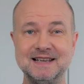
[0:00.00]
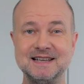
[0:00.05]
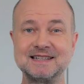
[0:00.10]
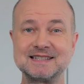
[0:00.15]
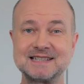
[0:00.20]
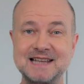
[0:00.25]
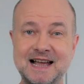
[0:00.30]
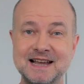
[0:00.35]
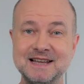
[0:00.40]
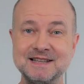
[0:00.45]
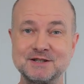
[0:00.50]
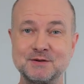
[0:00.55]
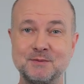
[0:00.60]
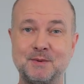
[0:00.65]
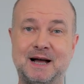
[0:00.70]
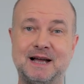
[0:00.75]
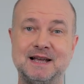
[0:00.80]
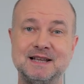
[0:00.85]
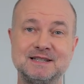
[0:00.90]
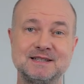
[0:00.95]

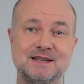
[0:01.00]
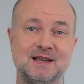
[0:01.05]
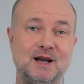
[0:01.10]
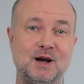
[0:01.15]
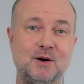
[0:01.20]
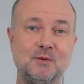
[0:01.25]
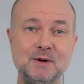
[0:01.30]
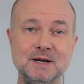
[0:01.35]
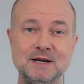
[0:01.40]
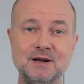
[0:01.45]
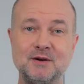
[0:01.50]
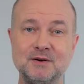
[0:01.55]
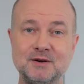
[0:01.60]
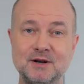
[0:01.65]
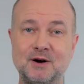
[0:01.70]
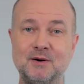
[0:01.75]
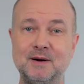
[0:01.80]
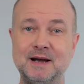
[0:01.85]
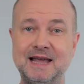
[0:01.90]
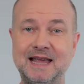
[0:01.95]
Science-wise, we don't
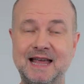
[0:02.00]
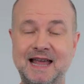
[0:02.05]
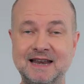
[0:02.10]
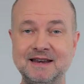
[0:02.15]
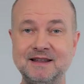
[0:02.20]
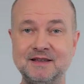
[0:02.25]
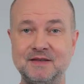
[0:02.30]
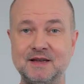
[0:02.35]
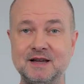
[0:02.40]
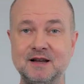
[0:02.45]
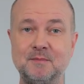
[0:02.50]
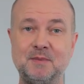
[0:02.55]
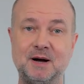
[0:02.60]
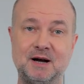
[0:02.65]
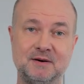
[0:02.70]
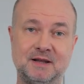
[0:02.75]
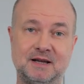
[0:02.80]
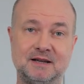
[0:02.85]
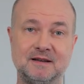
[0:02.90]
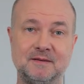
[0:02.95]
know anything
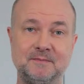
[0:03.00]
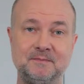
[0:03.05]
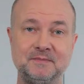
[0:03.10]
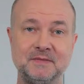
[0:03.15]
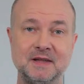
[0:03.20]
about it.